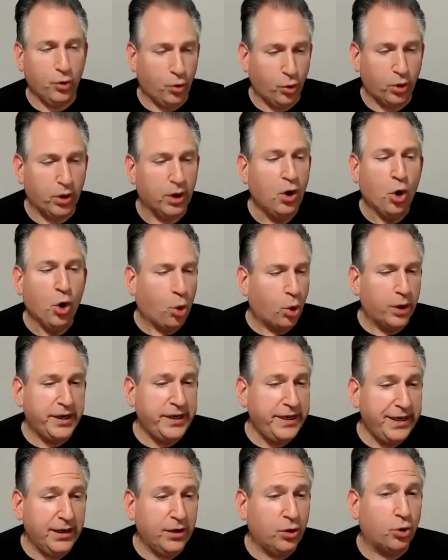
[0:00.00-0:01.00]
Or, or
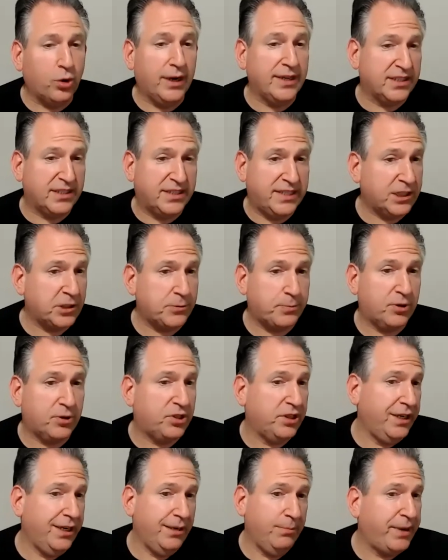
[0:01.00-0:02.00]
he, did, or as a
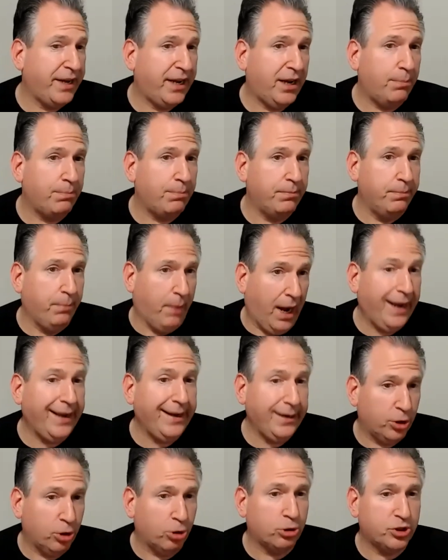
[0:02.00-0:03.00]
salesperson, he didn't pick up
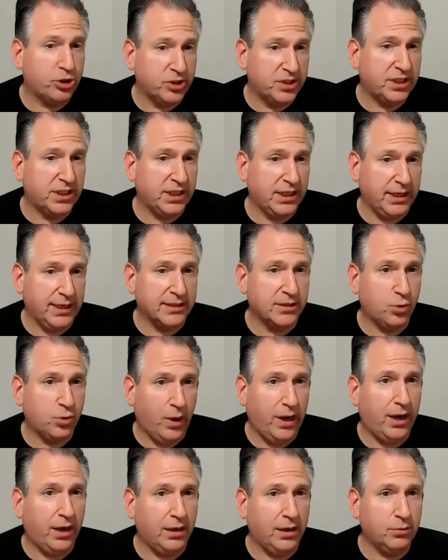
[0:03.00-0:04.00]
my urgency as
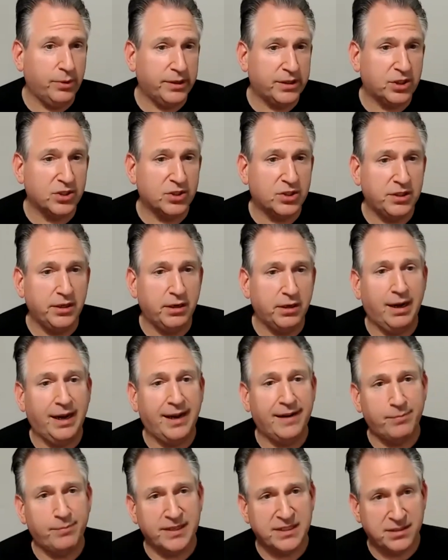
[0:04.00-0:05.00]
well, which is
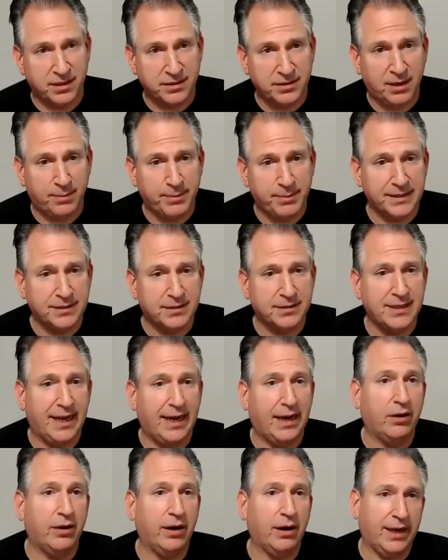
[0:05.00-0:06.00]
I have my son coming into
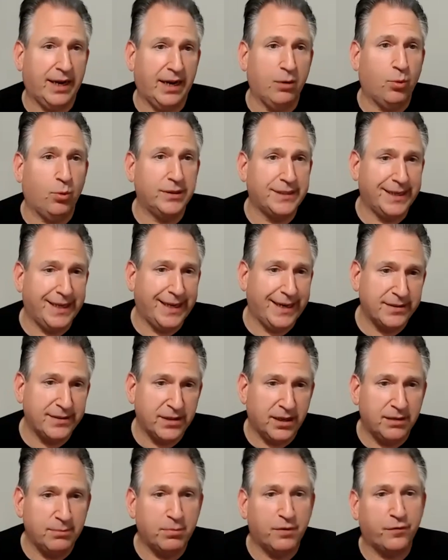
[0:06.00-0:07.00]
town. I wanted to get
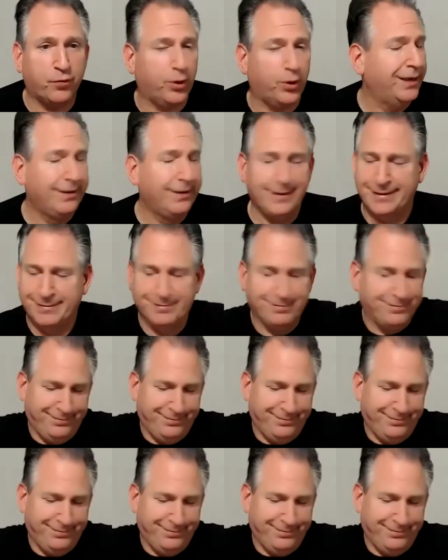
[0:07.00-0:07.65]
it done before.